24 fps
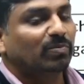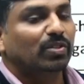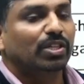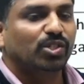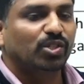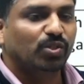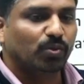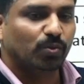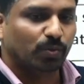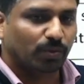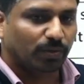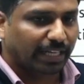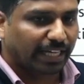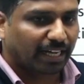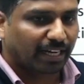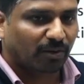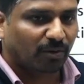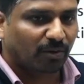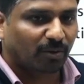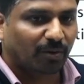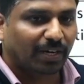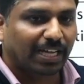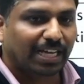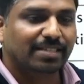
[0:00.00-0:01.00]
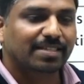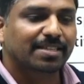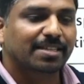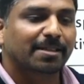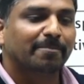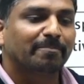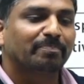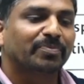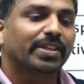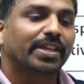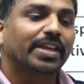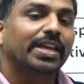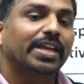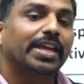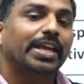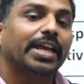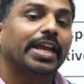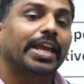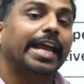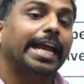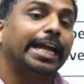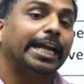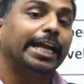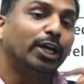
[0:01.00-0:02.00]
So they are known as
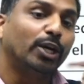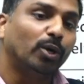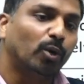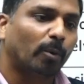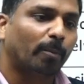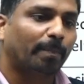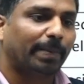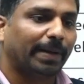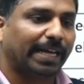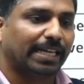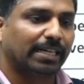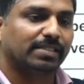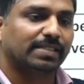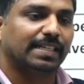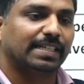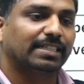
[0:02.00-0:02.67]
endoparasite.